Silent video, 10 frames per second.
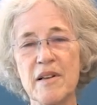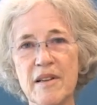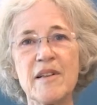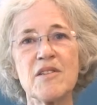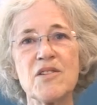
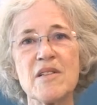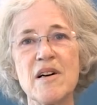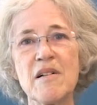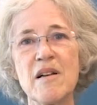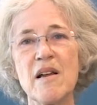linkages
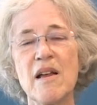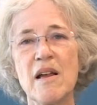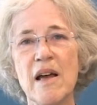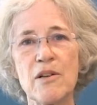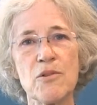are,
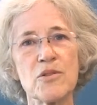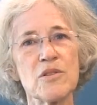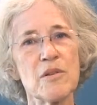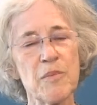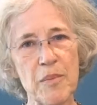and also a